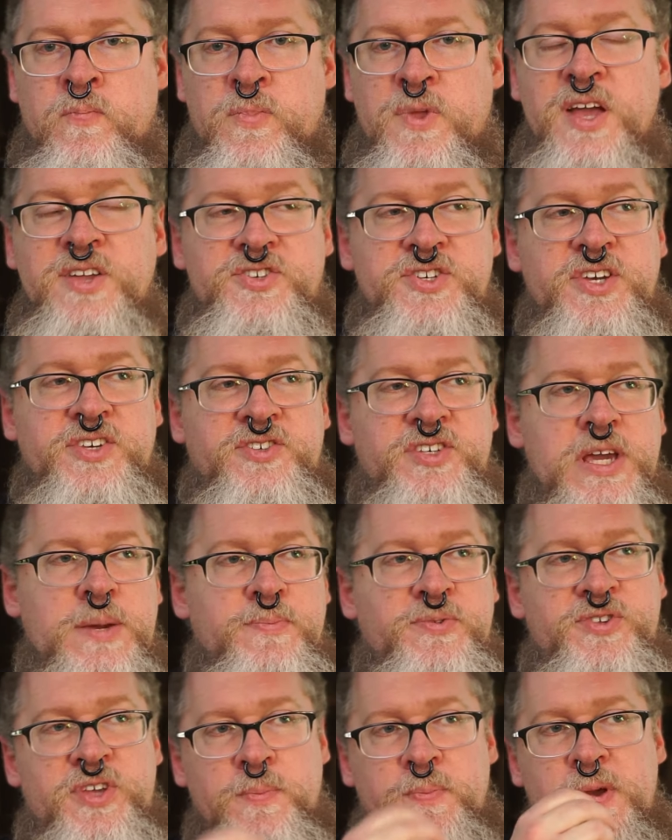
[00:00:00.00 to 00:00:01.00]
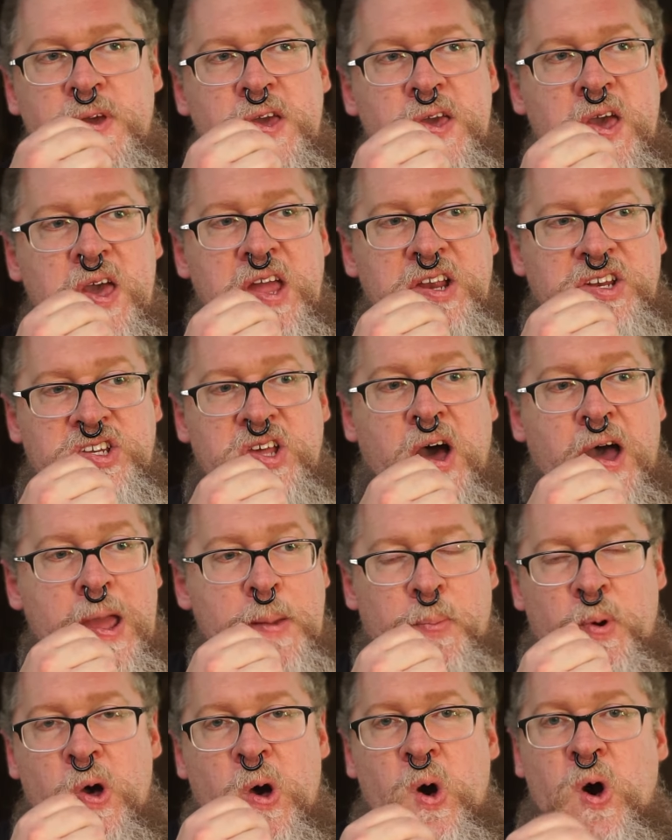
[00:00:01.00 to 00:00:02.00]
It just seems to be a
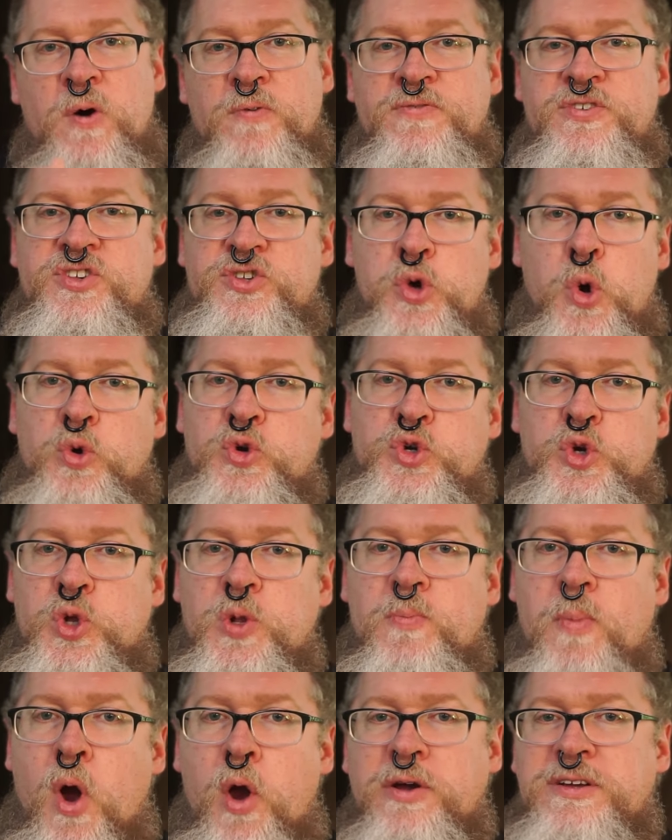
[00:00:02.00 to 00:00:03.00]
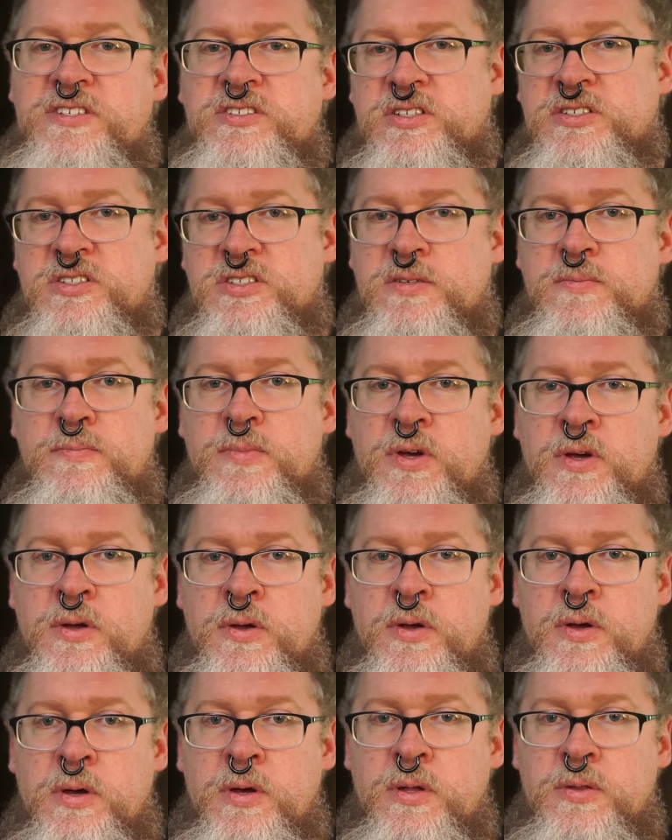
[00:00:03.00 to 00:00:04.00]
type of social Marxism
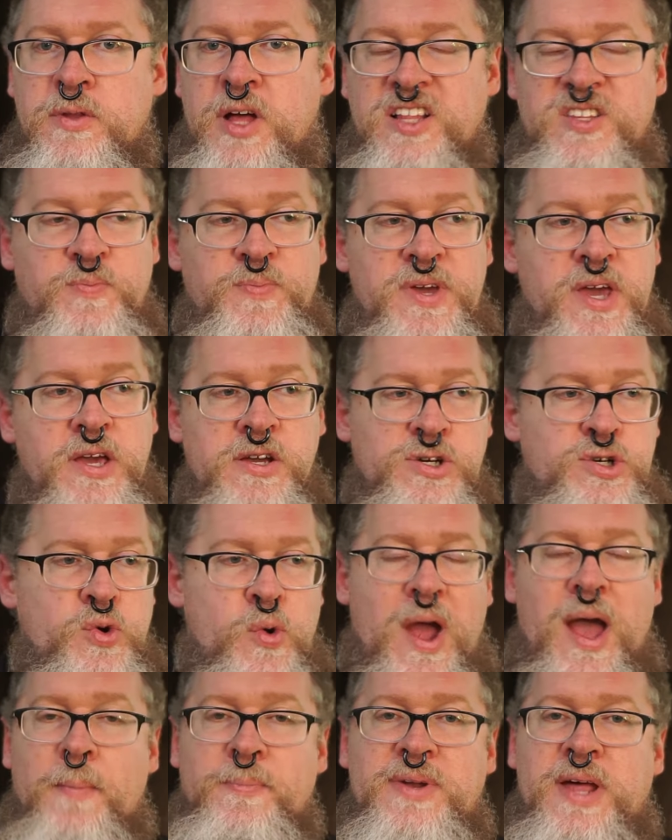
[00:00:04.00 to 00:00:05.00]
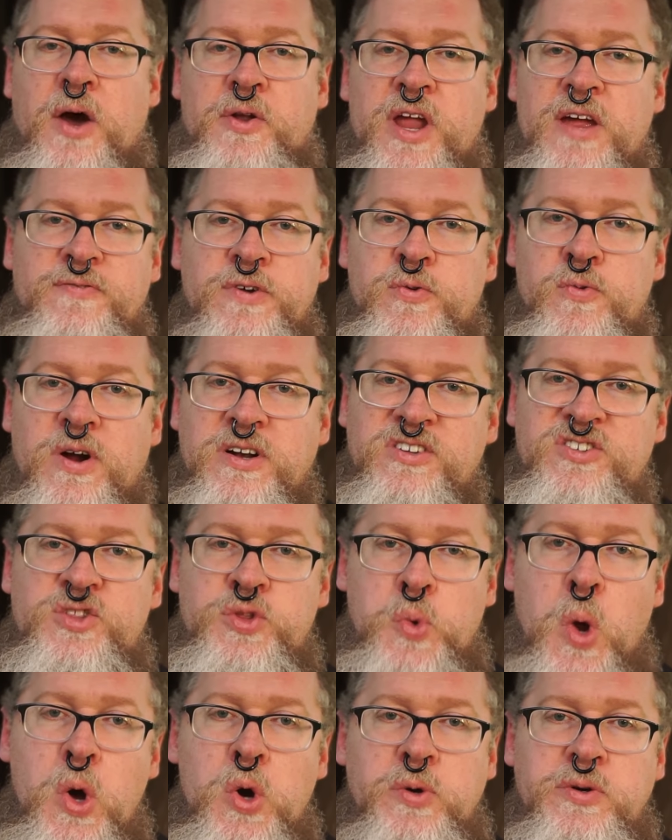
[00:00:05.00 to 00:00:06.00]
that's being crammed down everyone's
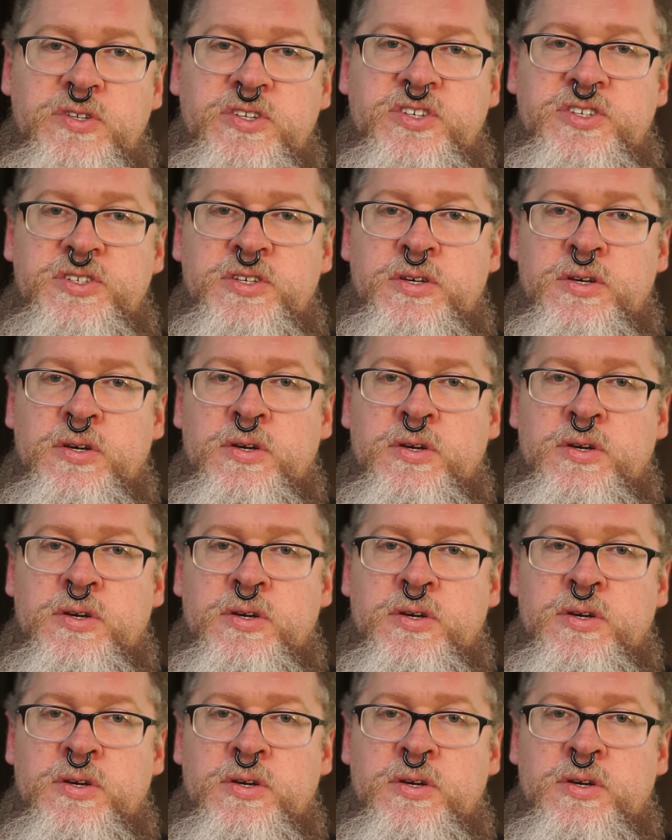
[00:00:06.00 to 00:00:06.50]
throats.